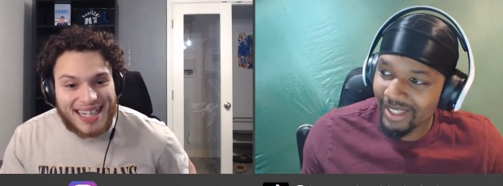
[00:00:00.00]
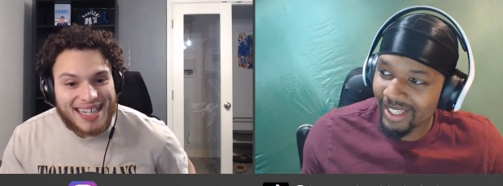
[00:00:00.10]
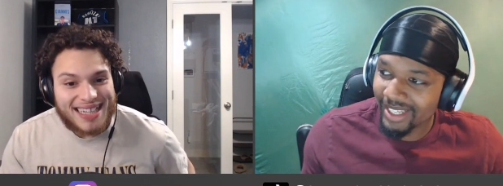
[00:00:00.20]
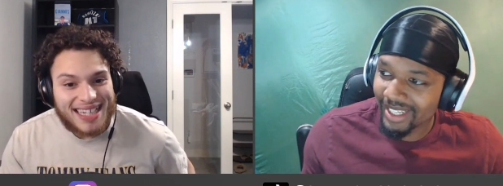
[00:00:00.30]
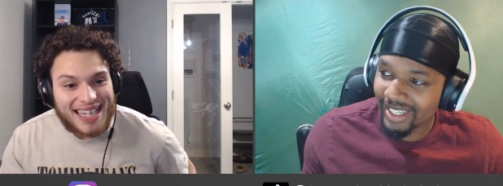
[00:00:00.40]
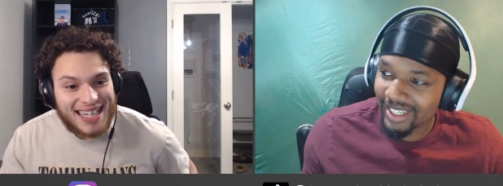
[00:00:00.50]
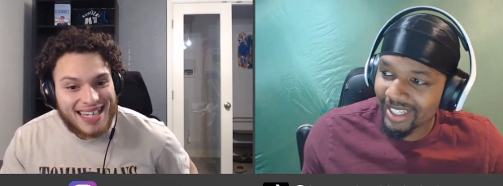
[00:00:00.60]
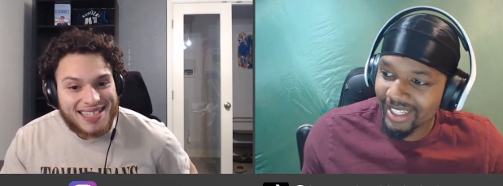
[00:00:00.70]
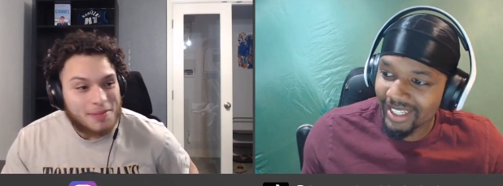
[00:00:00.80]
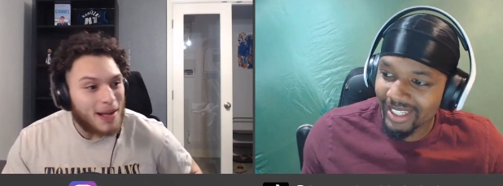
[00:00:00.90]
Speaker 1: in the
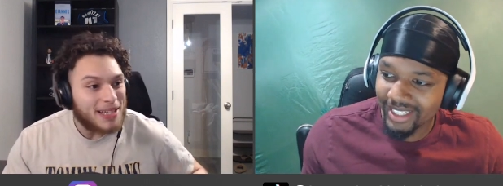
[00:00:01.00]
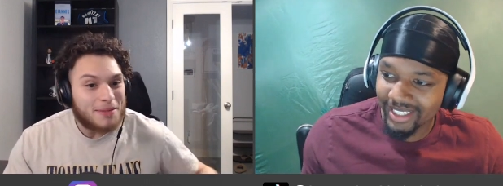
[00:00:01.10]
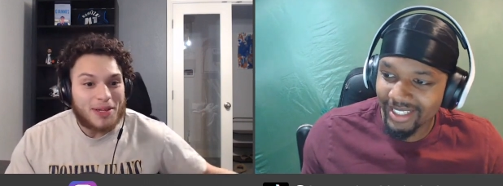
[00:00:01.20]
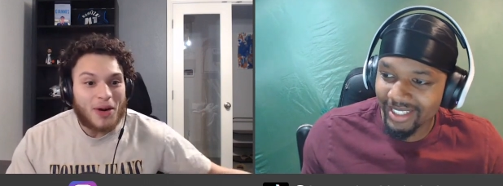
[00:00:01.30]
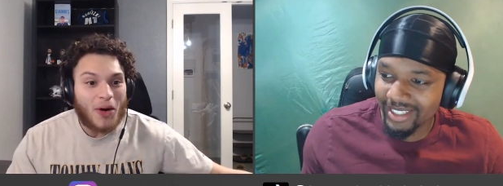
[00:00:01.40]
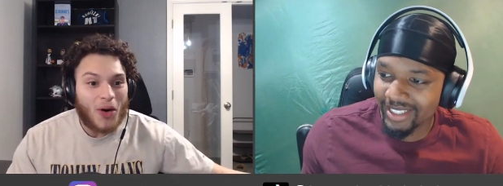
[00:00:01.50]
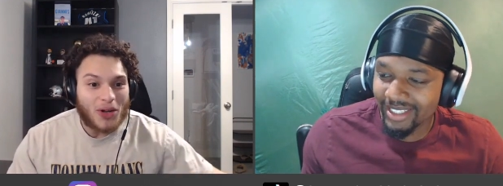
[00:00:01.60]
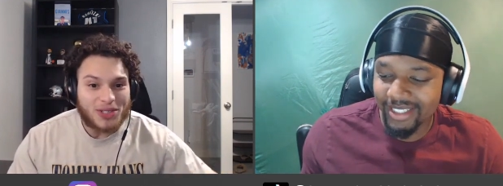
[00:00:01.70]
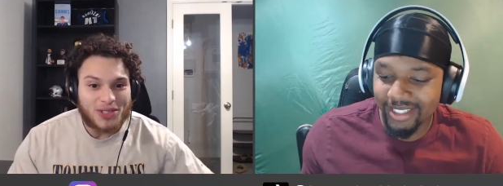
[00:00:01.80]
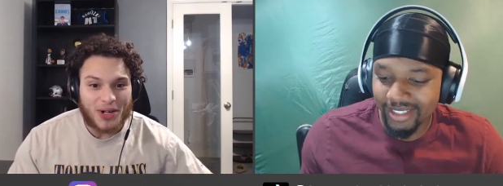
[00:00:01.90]
East. It's about to be the
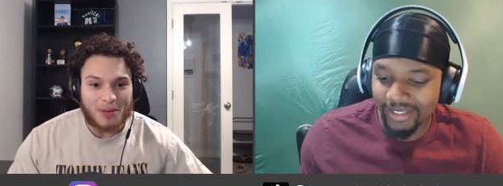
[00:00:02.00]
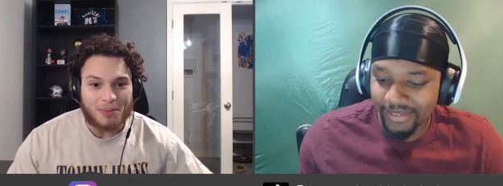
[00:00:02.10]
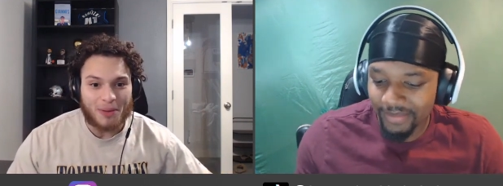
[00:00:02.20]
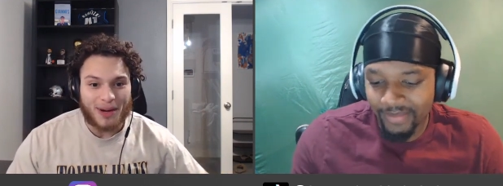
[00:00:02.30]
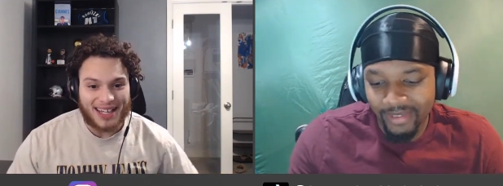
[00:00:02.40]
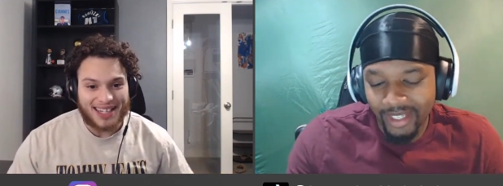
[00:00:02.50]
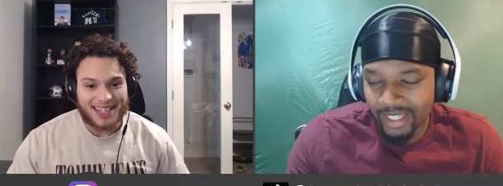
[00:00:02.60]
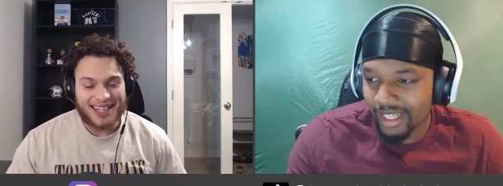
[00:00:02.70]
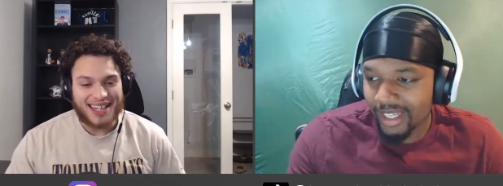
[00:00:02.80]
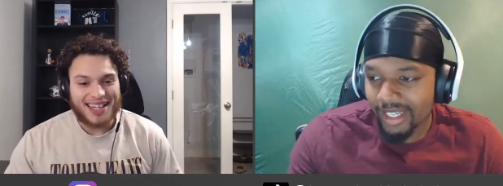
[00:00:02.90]
All Star break
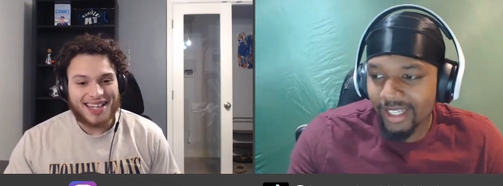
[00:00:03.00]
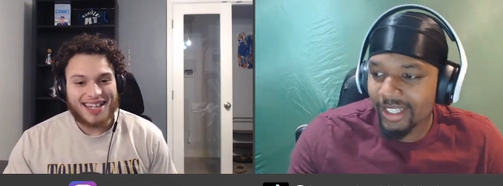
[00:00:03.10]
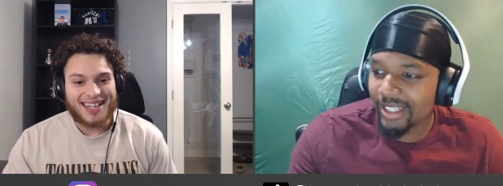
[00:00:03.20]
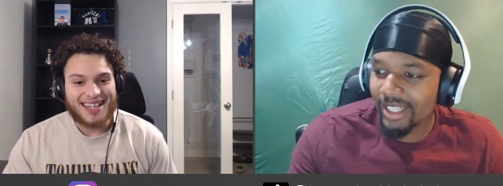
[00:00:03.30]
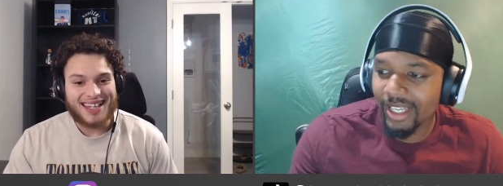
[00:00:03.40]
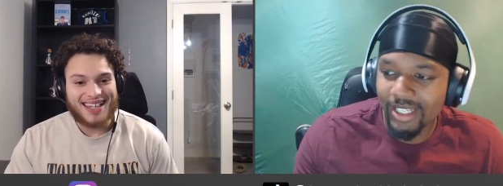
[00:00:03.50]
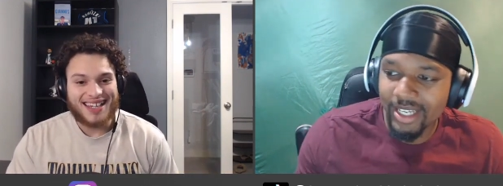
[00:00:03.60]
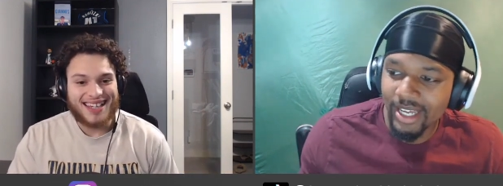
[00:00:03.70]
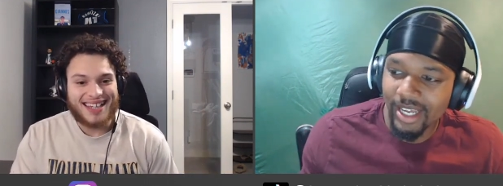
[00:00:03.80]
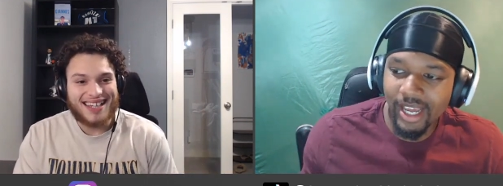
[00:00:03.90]
Speaker 2: it,
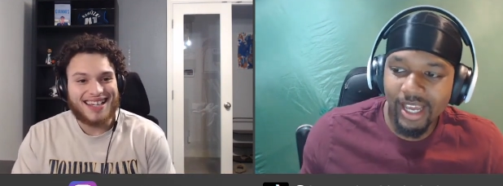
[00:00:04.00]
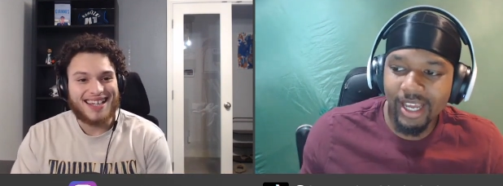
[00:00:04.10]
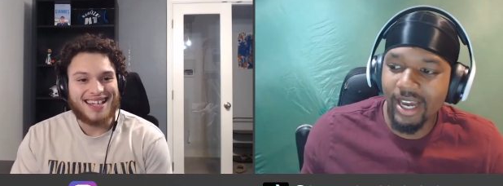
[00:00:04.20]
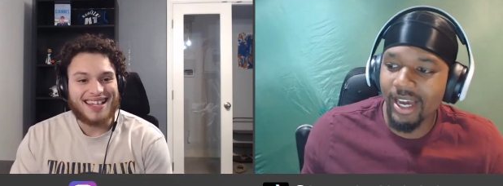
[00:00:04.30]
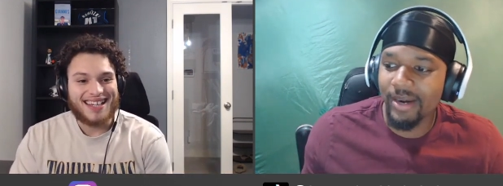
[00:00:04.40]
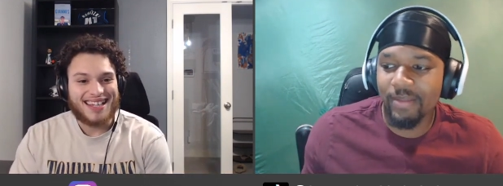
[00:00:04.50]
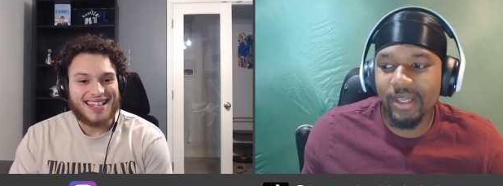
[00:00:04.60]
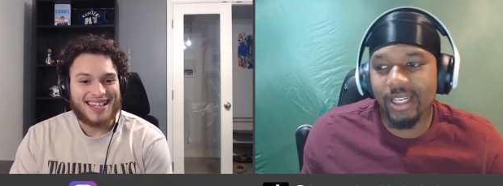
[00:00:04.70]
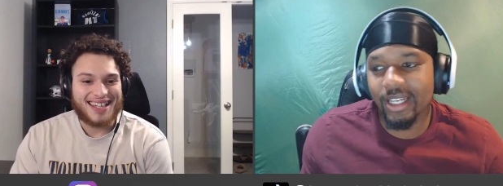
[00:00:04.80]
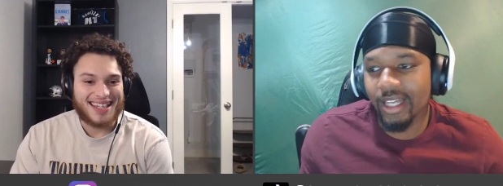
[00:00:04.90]
it, it gotta
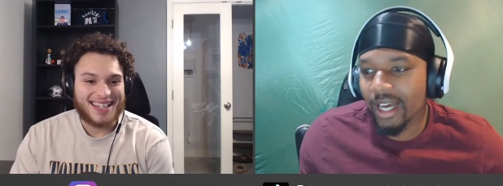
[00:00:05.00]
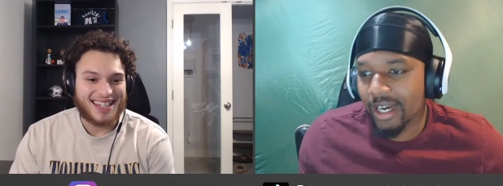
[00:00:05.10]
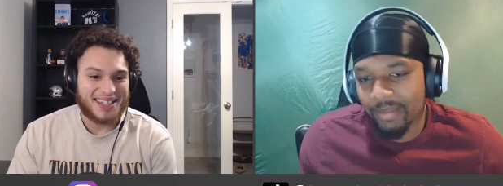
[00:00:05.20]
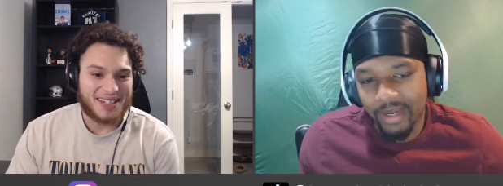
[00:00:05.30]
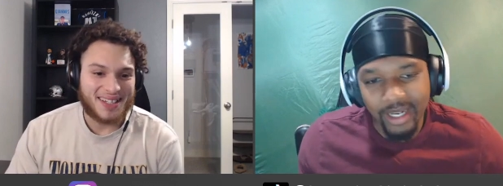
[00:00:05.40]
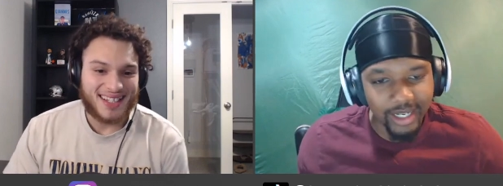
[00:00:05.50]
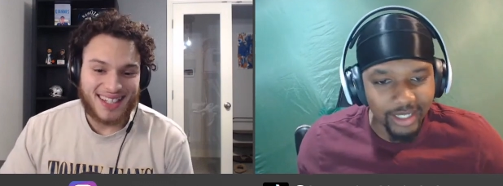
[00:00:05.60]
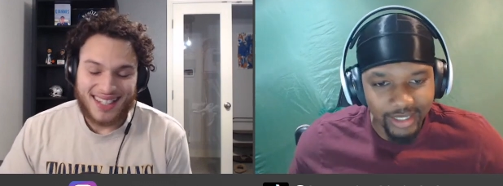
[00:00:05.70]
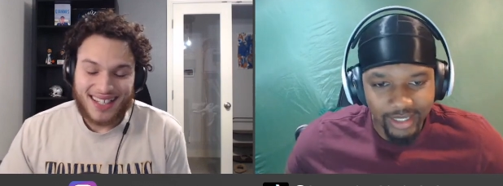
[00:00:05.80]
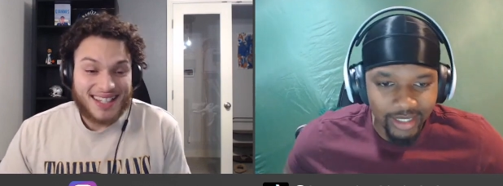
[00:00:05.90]
be a lot of
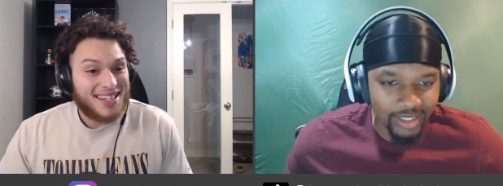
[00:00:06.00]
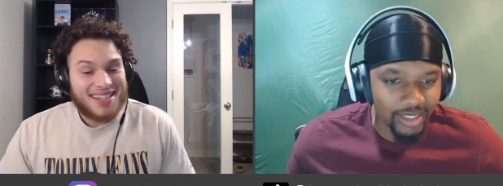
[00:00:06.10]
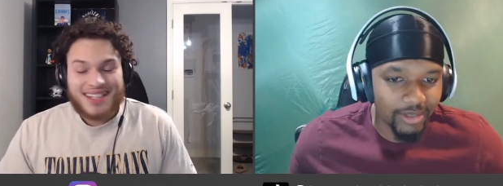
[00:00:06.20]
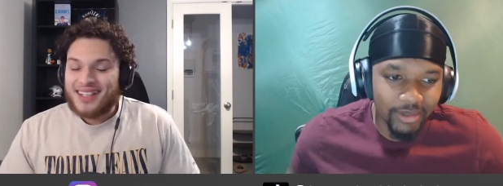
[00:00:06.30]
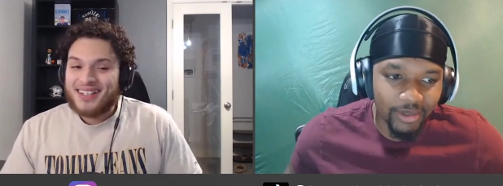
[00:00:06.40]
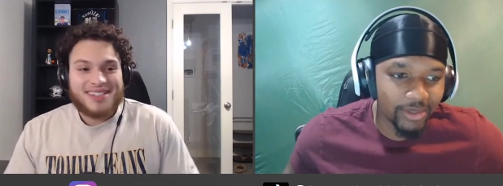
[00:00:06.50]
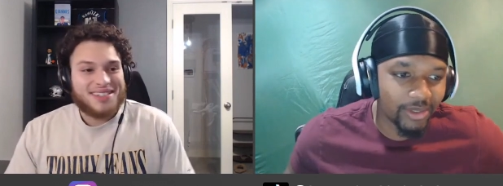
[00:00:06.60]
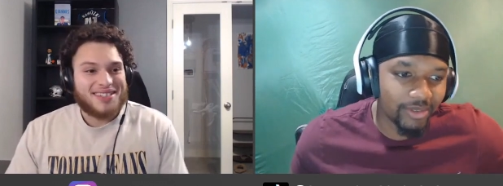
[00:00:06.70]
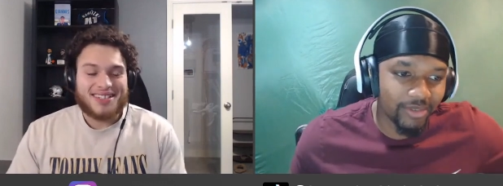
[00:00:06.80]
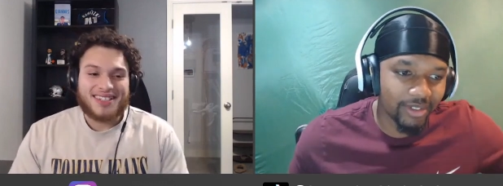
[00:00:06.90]
behind the scenes stuff going
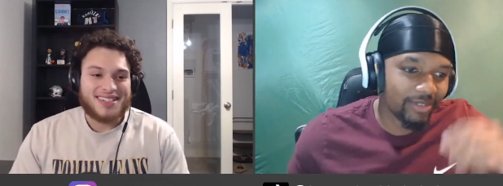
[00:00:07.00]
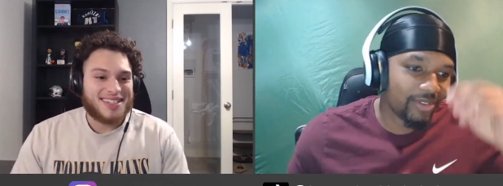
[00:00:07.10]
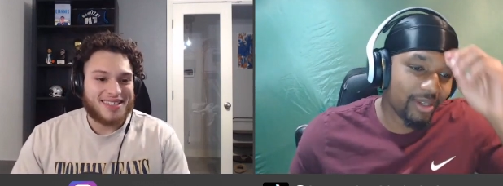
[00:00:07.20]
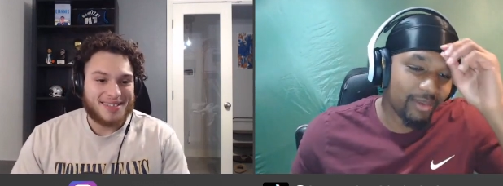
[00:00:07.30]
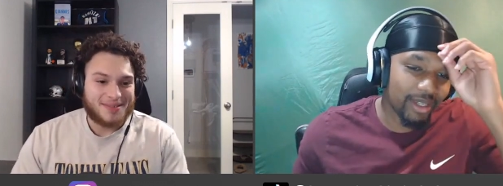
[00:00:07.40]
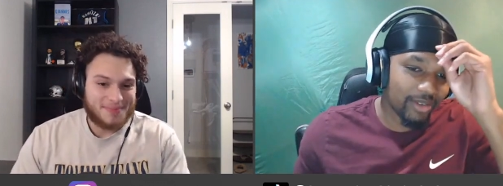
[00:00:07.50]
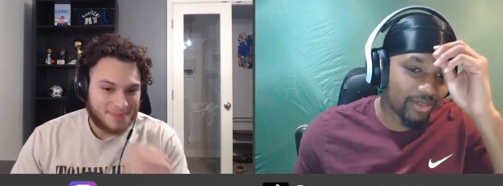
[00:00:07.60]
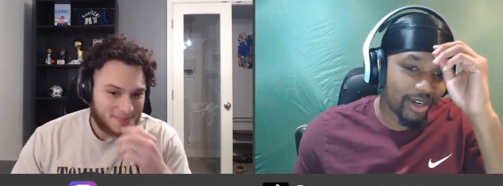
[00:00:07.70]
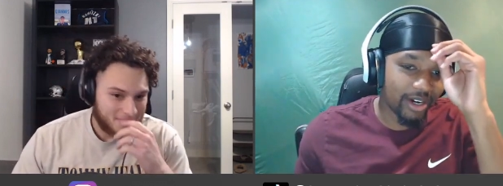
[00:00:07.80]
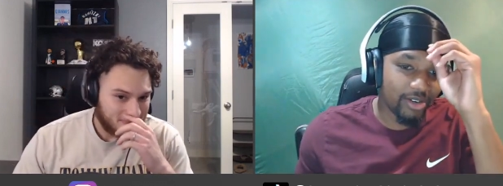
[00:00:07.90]
on for the, for him to get
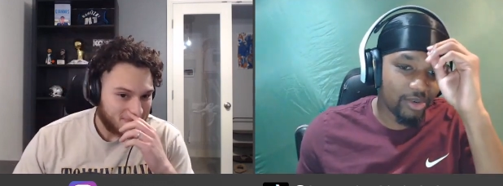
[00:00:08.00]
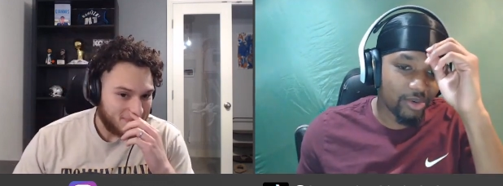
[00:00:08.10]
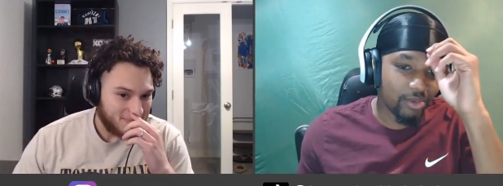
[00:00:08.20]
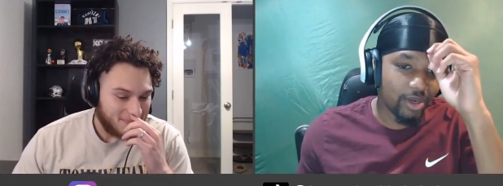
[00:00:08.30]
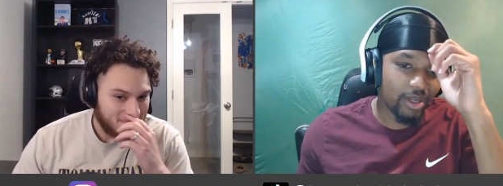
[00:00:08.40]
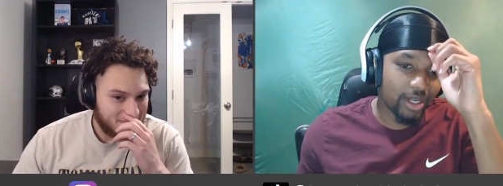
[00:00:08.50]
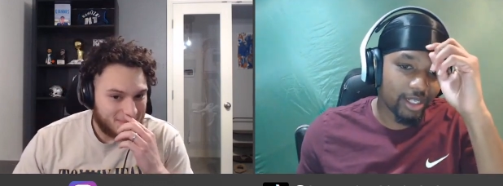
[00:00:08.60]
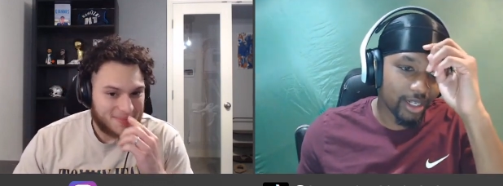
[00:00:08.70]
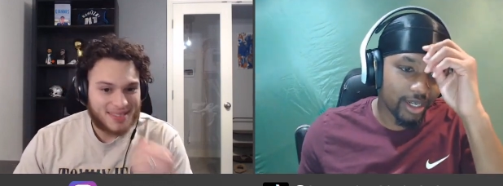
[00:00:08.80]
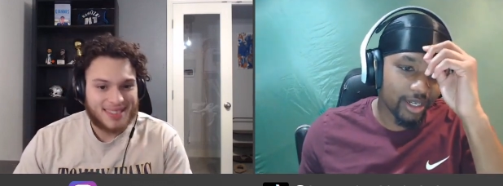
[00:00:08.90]
fired doing well
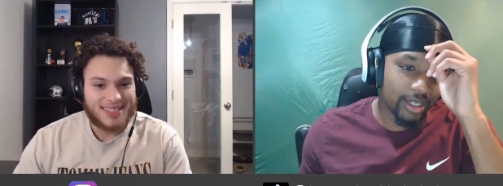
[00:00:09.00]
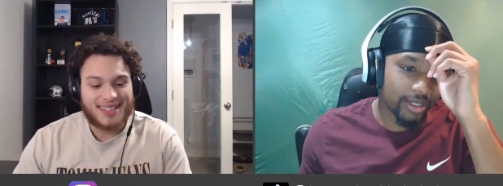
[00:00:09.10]
like that.